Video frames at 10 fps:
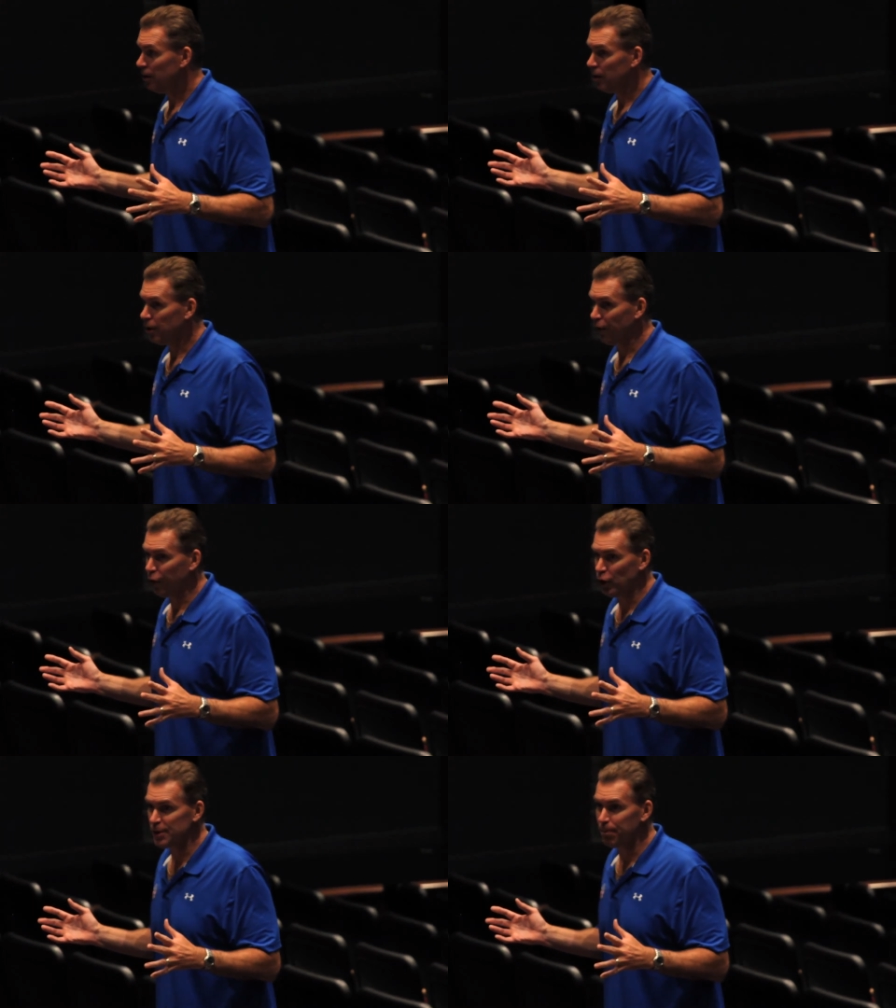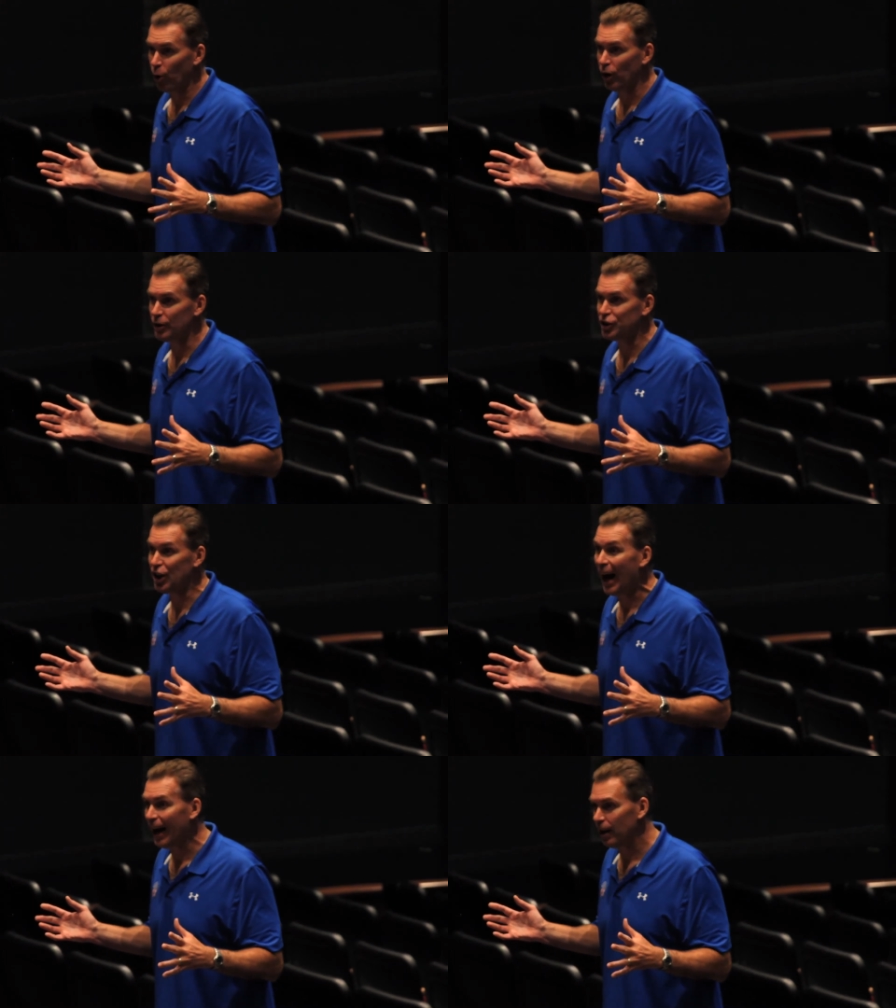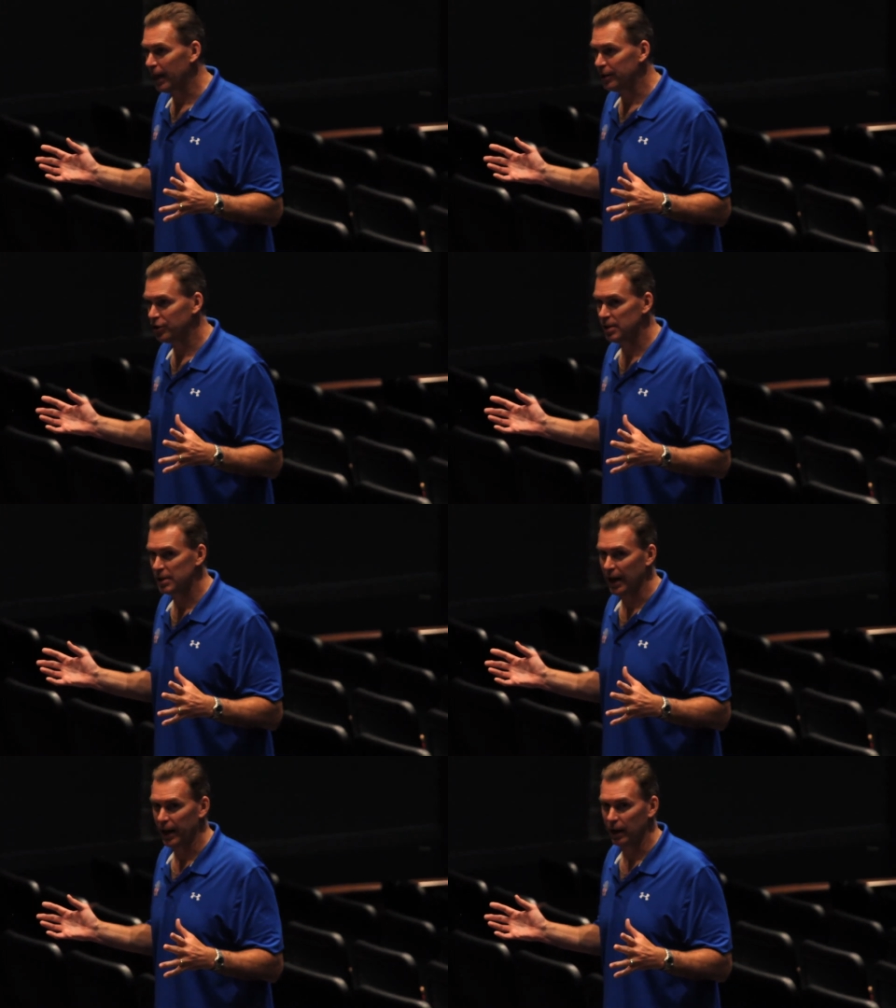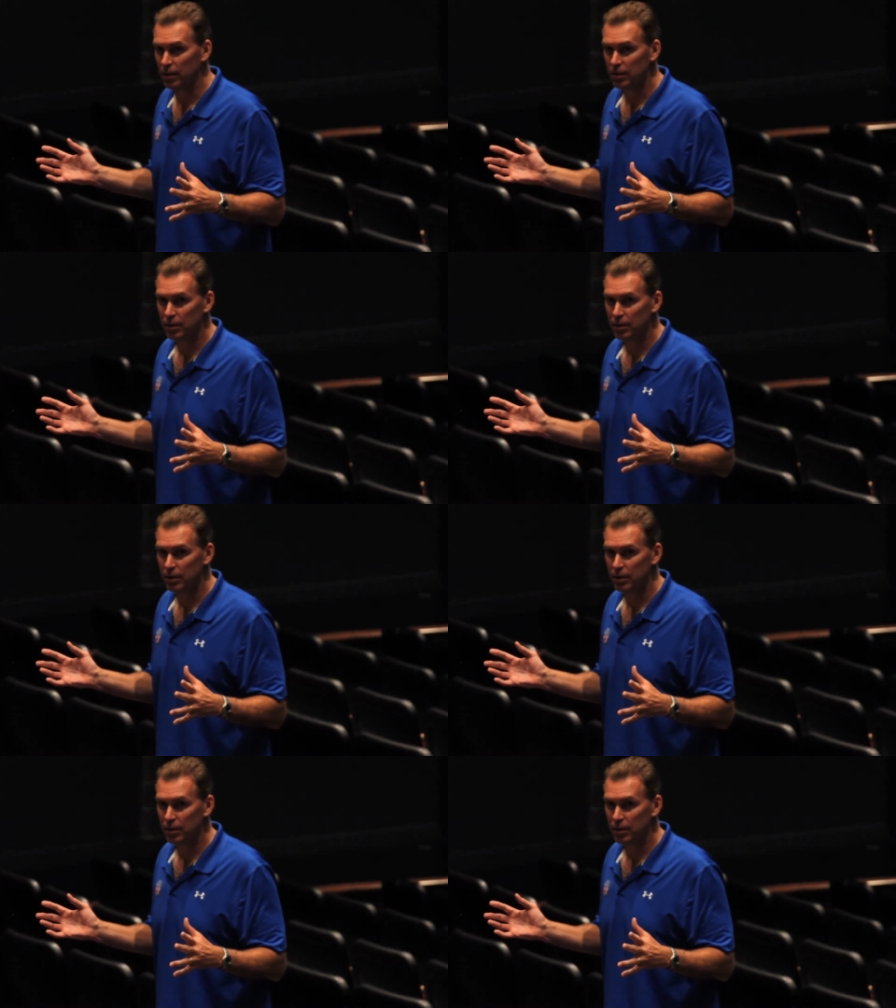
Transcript: Their firstborn child, I should say.